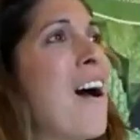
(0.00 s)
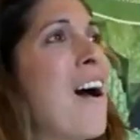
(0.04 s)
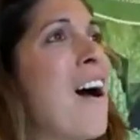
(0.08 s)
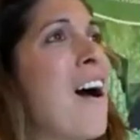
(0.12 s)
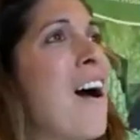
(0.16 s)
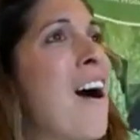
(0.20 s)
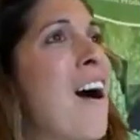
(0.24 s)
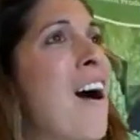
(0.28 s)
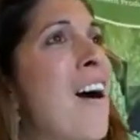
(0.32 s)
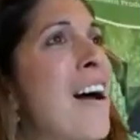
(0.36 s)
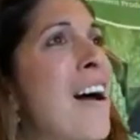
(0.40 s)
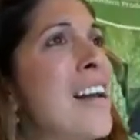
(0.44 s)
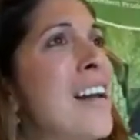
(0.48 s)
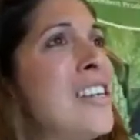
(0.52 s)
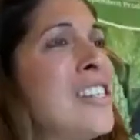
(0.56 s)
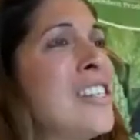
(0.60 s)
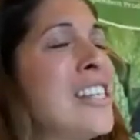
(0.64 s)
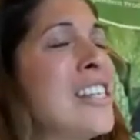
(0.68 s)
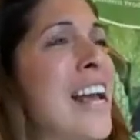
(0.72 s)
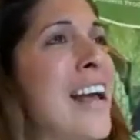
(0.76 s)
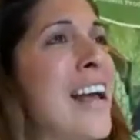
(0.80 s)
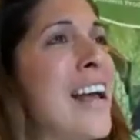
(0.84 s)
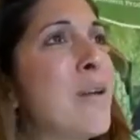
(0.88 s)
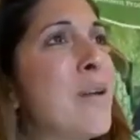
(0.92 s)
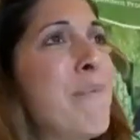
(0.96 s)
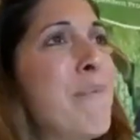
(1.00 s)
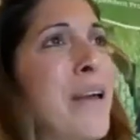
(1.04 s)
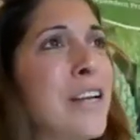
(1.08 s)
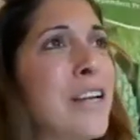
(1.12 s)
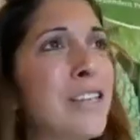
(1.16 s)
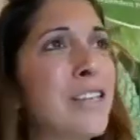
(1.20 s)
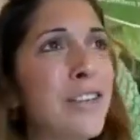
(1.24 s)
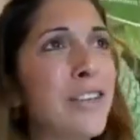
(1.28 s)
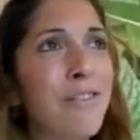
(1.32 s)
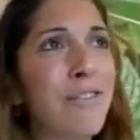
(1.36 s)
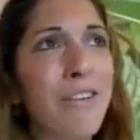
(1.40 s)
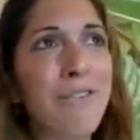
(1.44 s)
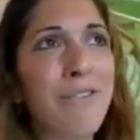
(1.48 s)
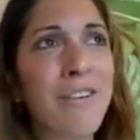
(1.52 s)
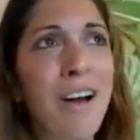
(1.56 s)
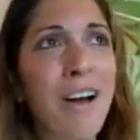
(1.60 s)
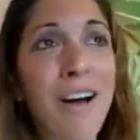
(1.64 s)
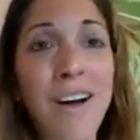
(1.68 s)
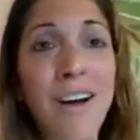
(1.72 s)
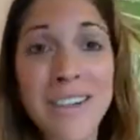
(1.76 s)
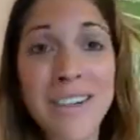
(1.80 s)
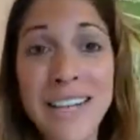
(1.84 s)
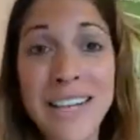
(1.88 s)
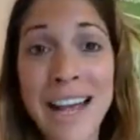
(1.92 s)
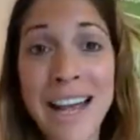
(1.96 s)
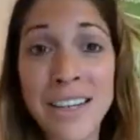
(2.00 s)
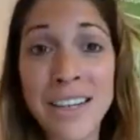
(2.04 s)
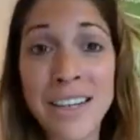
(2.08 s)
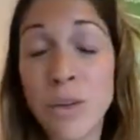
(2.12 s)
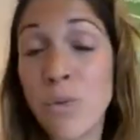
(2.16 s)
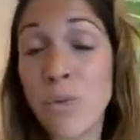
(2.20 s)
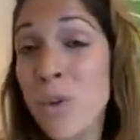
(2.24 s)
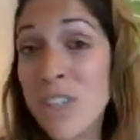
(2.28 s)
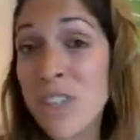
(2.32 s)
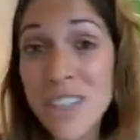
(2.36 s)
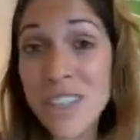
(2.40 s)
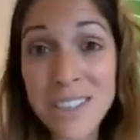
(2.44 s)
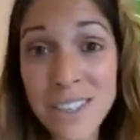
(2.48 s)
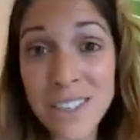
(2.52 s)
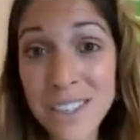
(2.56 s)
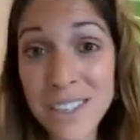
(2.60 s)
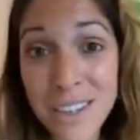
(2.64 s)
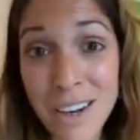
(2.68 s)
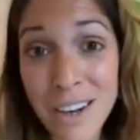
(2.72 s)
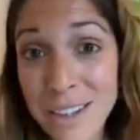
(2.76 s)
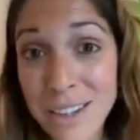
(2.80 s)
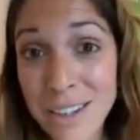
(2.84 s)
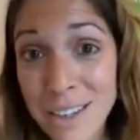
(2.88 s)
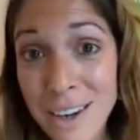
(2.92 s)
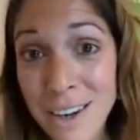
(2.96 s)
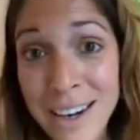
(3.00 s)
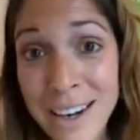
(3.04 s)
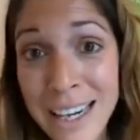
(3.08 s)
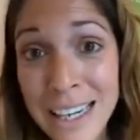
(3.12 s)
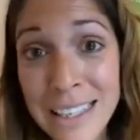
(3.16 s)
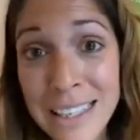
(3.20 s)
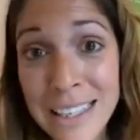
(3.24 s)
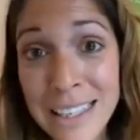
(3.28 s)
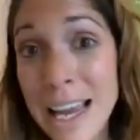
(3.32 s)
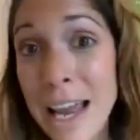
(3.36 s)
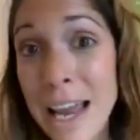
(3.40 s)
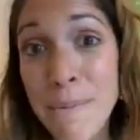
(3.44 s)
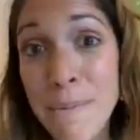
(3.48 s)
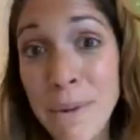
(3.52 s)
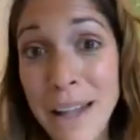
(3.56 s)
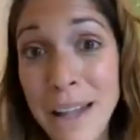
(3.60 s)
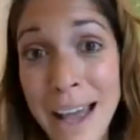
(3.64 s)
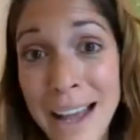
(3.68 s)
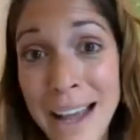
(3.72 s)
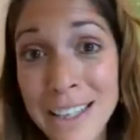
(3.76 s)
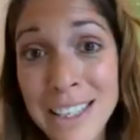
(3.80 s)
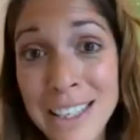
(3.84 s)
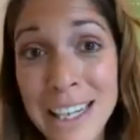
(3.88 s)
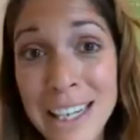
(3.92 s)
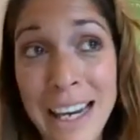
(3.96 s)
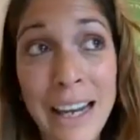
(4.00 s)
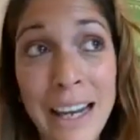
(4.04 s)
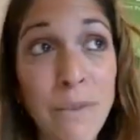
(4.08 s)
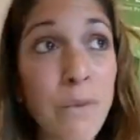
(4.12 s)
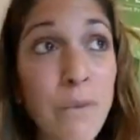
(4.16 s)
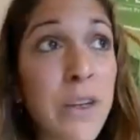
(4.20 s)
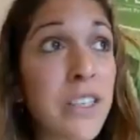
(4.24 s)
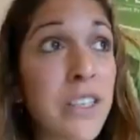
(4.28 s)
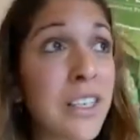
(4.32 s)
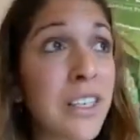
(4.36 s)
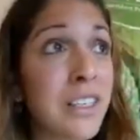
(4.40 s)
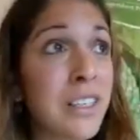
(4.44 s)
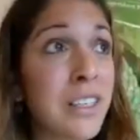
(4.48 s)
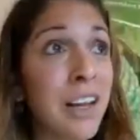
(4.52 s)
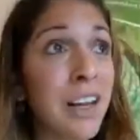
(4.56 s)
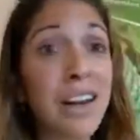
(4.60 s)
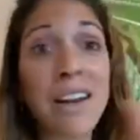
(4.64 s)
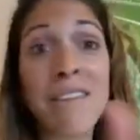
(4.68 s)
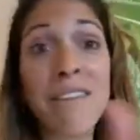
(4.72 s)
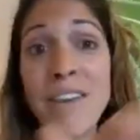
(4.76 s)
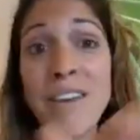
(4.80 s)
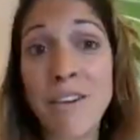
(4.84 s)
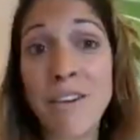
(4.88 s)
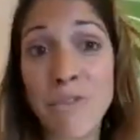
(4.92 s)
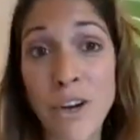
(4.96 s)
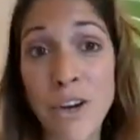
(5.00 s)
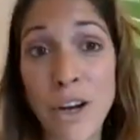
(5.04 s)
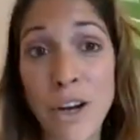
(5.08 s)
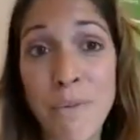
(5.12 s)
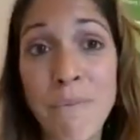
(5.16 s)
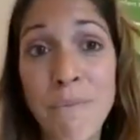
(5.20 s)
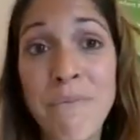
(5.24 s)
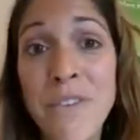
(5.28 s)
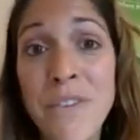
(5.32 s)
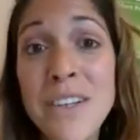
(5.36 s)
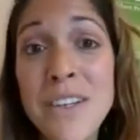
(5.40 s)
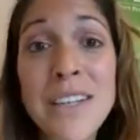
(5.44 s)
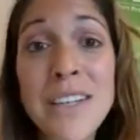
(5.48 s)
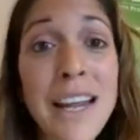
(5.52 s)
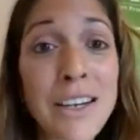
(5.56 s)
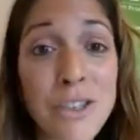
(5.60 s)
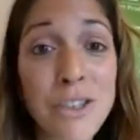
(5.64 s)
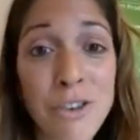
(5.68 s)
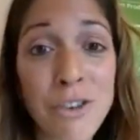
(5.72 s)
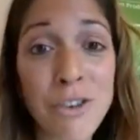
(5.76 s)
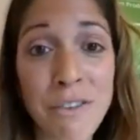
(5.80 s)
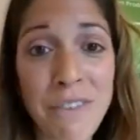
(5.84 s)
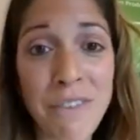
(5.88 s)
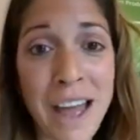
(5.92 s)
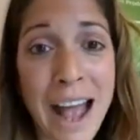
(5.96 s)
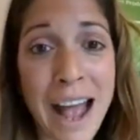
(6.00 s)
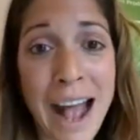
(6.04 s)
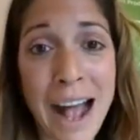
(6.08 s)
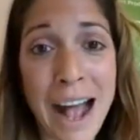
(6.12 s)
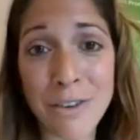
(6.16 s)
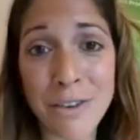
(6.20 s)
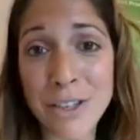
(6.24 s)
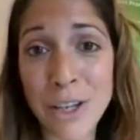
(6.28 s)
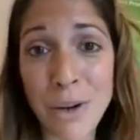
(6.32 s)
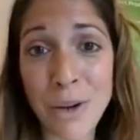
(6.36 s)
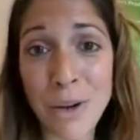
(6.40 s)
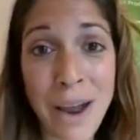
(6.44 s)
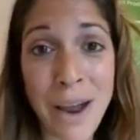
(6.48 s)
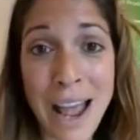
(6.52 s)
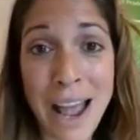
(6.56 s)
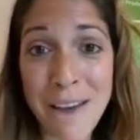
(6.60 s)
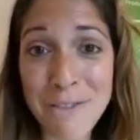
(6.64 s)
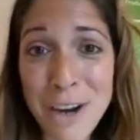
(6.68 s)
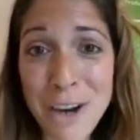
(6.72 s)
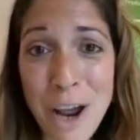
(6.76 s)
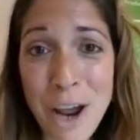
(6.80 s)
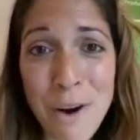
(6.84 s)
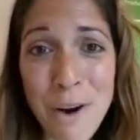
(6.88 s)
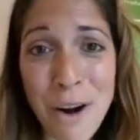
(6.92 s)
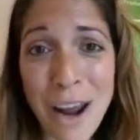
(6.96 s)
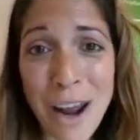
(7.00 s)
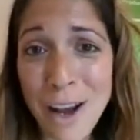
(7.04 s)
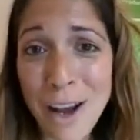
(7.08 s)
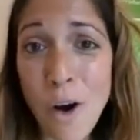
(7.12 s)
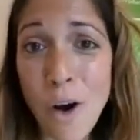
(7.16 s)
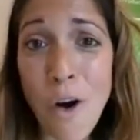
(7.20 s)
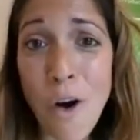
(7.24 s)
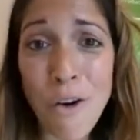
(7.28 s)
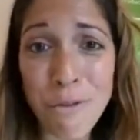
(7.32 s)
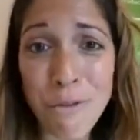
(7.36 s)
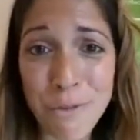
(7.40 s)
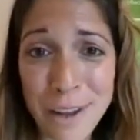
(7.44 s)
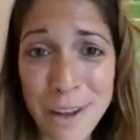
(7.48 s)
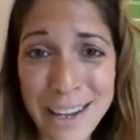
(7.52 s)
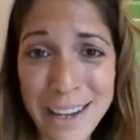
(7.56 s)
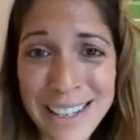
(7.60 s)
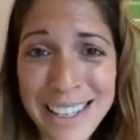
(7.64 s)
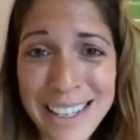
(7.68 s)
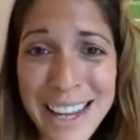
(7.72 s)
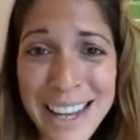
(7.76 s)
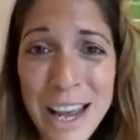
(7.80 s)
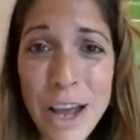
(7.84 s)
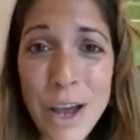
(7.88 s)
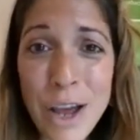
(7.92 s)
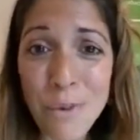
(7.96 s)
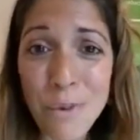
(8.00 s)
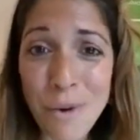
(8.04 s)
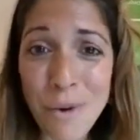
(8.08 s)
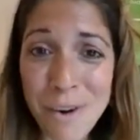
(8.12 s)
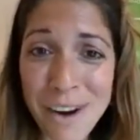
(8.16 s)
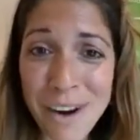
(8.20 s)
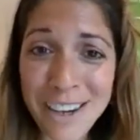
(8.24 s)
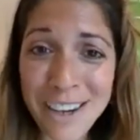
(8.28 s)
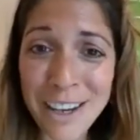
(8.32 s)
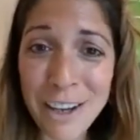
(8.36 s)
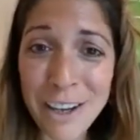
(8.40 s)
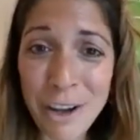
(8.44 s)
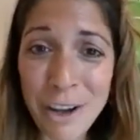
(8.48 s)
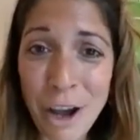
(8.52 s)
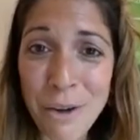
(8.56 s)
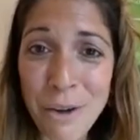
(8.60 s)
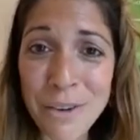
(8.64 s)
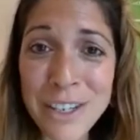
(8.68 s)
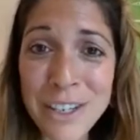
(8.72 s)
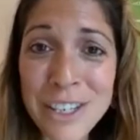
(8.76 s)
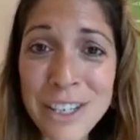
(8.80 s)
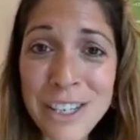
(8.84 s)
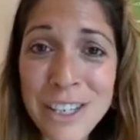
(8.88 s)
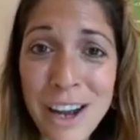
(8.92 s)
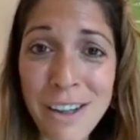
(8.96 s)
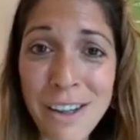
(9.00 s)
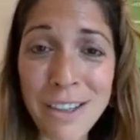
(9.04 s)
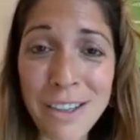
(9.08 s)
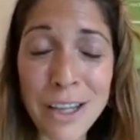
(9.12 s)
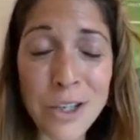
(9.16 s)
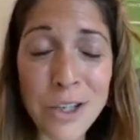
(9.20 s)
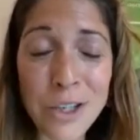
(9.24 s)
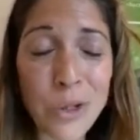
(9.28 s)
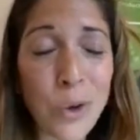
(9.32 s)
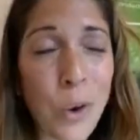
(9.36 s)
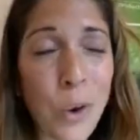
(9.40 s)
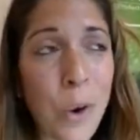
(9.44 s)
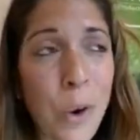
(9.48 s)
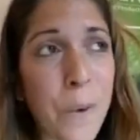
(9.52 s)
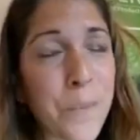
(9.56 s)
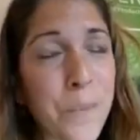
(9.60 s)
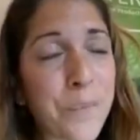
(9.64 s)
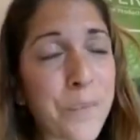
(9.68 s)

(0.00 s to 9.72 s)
I shared a picture of our desk, which is just our dining table, actually, which is the living room, the center of the house. So I have no office where I can go and shut the door.